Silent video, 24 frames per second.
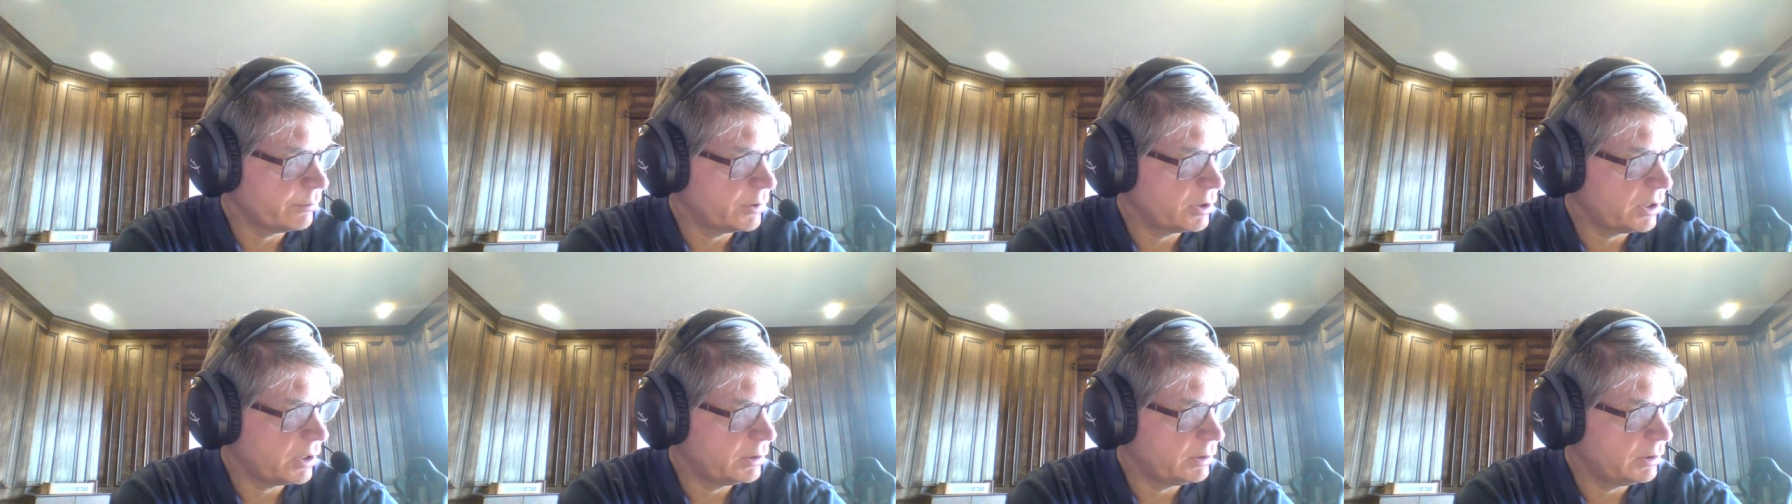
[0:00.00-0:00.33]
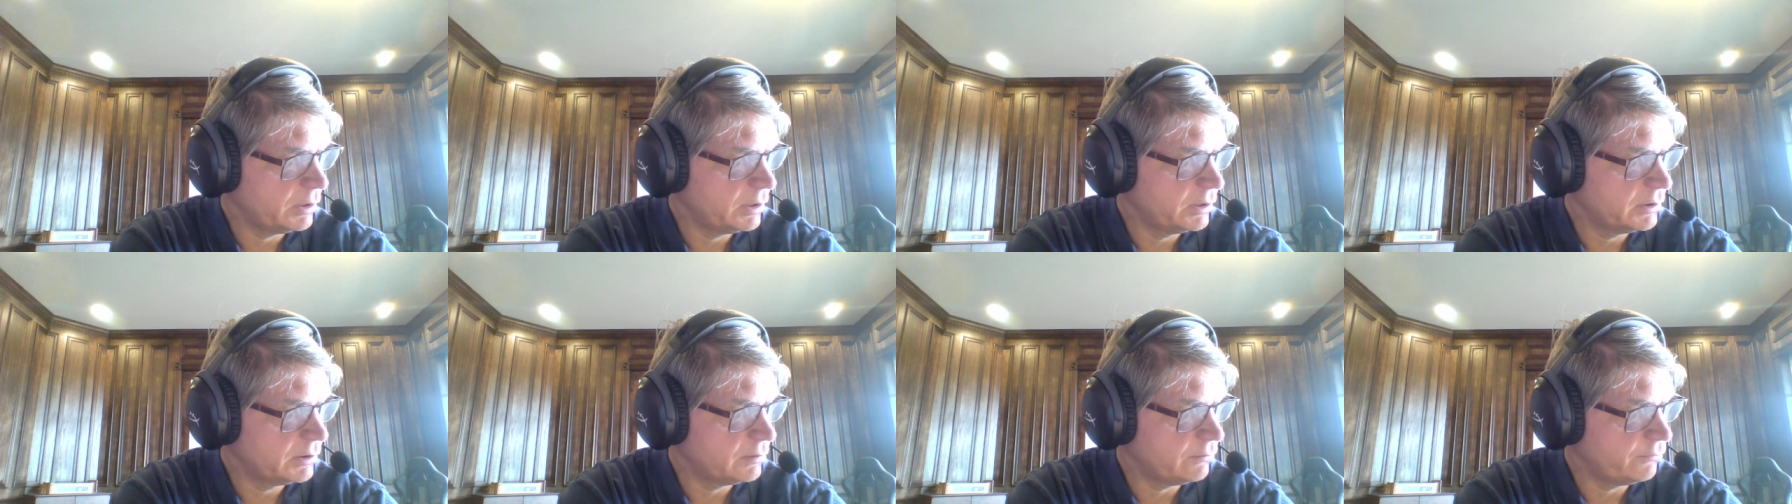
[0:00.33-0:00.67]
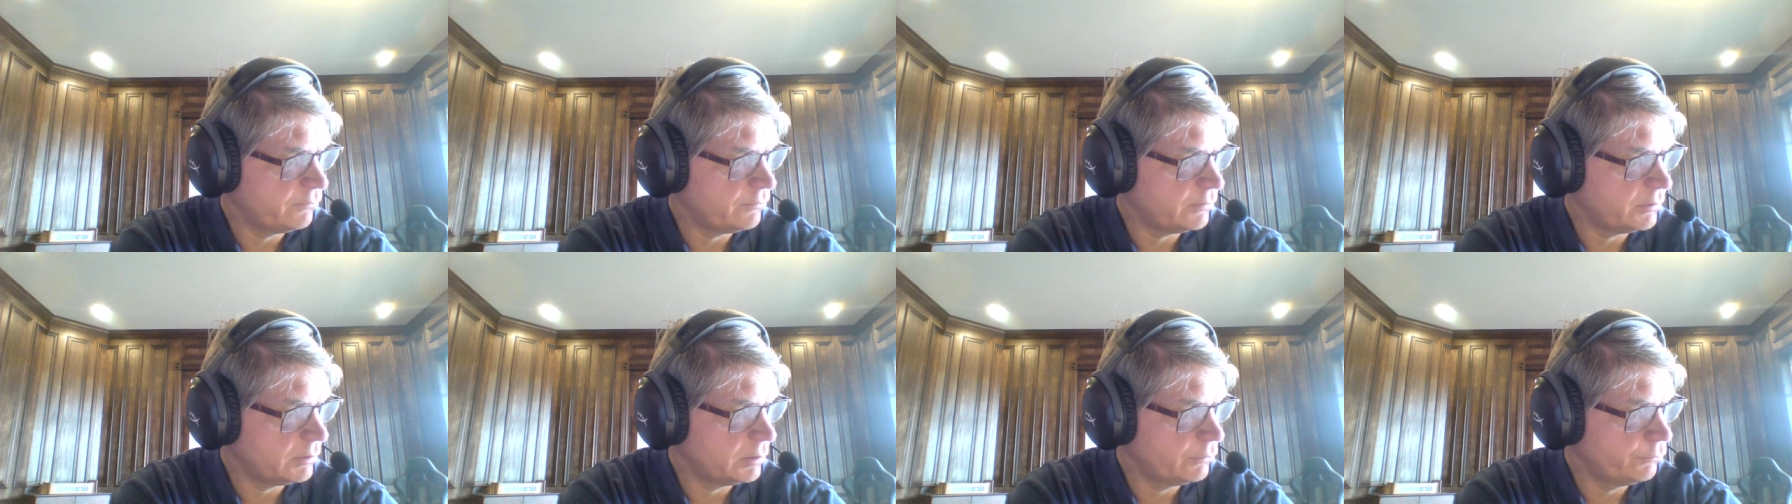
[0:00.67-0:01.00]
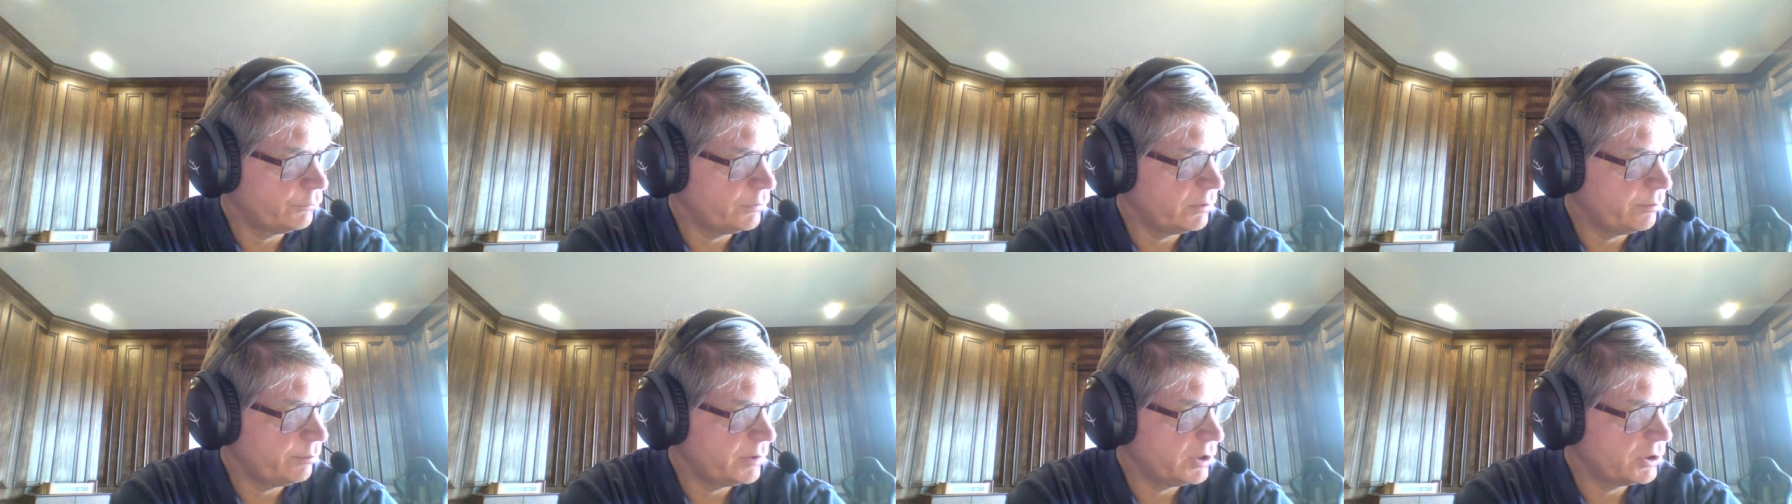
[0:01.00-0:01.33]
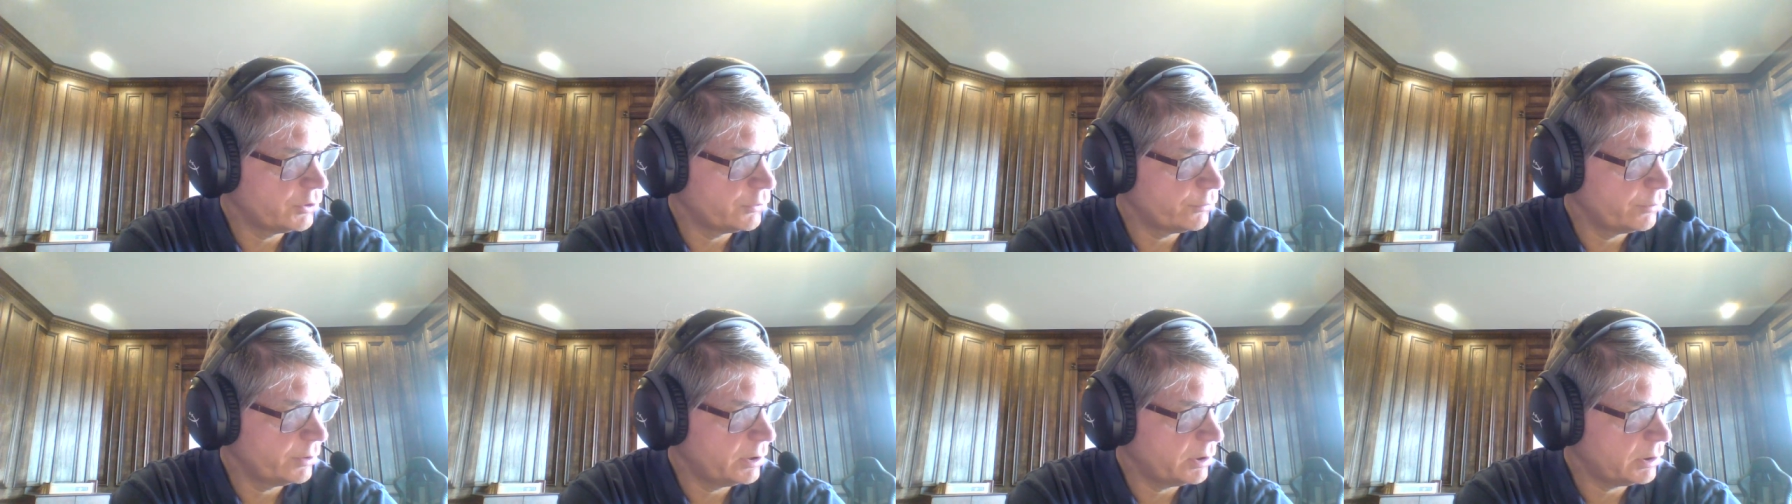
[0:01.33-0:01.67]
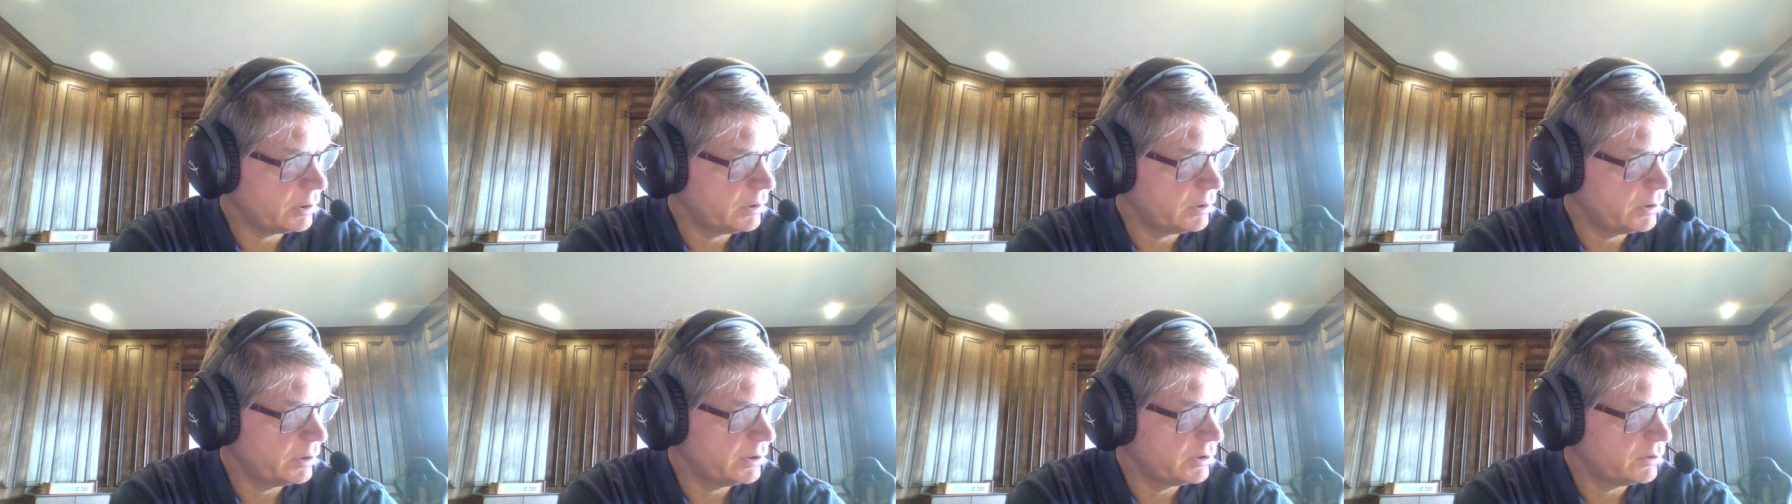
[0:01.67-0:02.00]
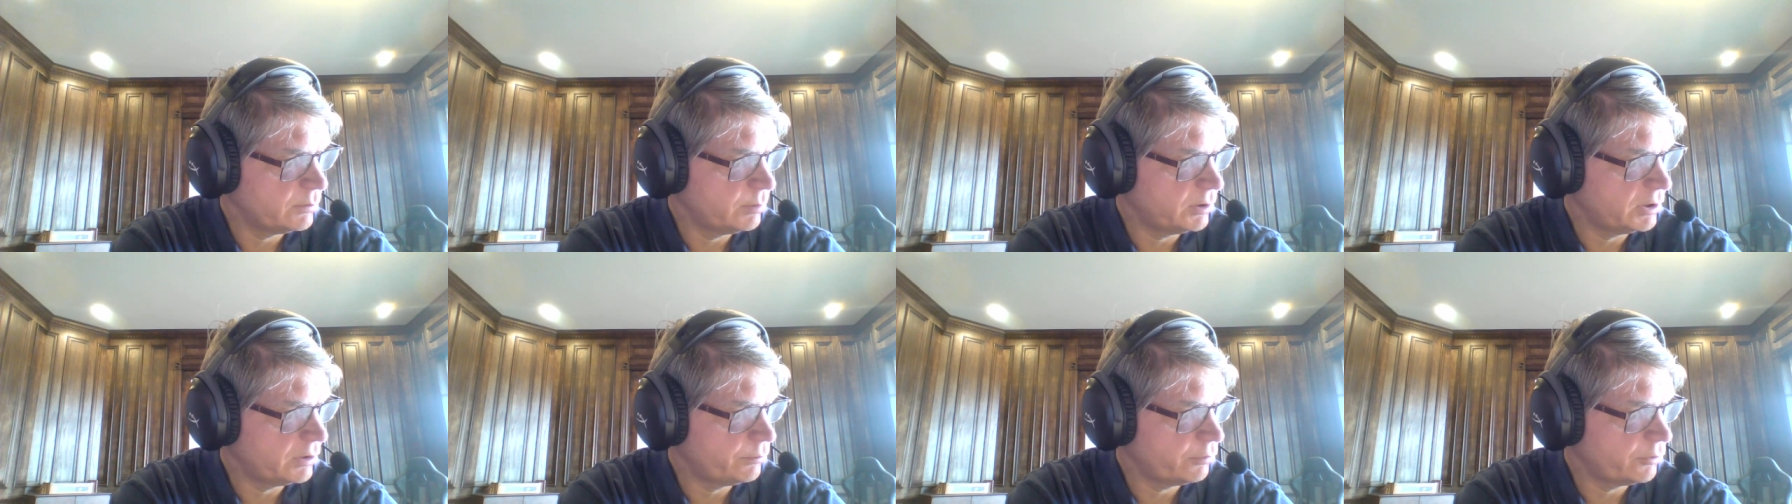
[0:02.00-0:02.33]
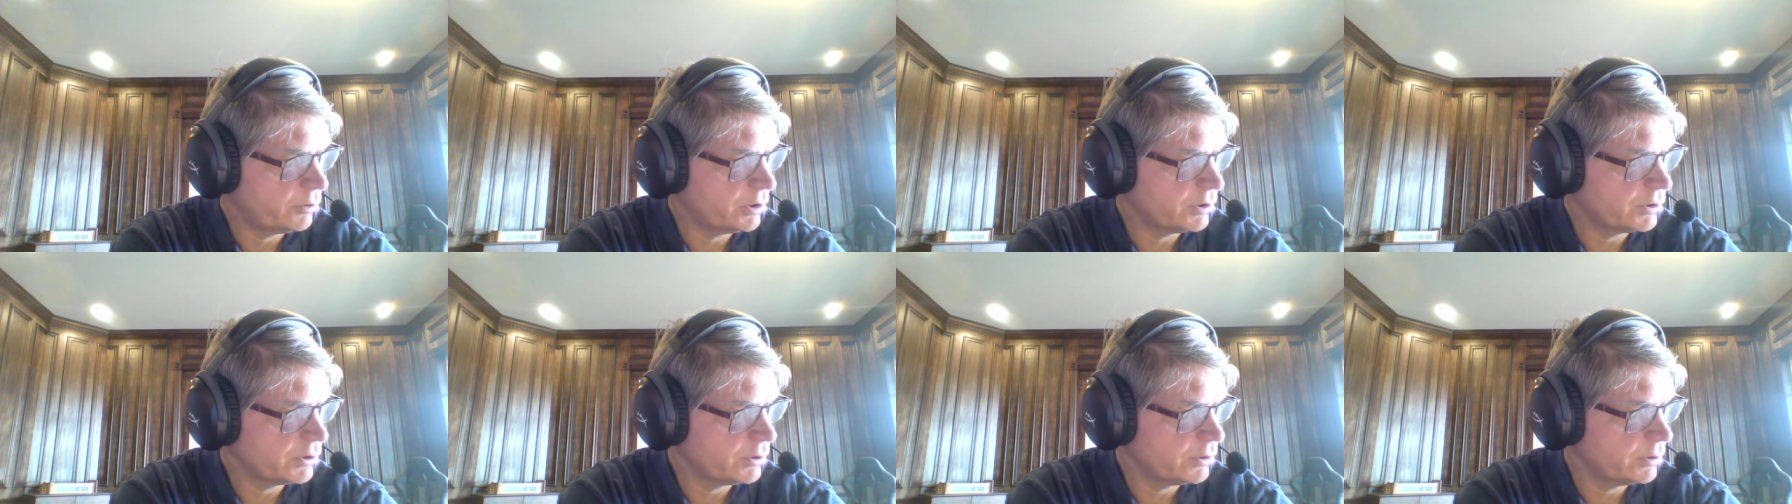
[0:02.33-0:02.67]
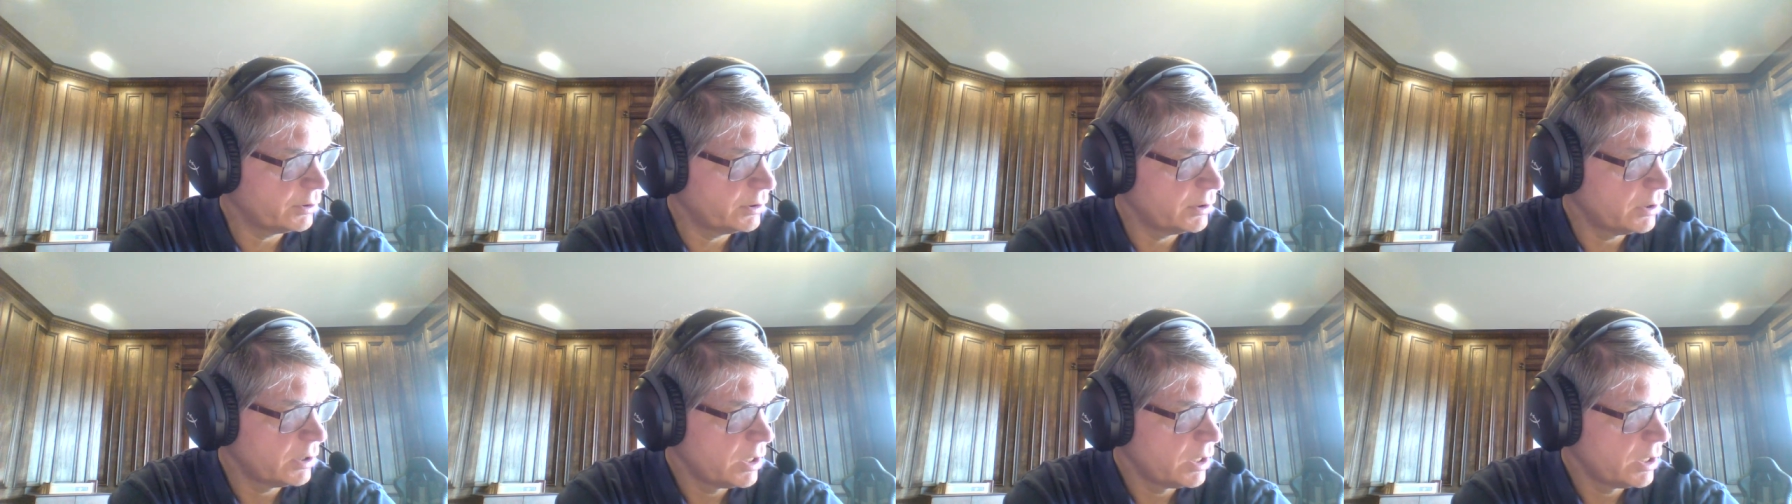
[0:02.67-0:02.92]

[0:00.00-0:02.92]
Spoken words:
guidelines to follow when measuring a client's blood pressure?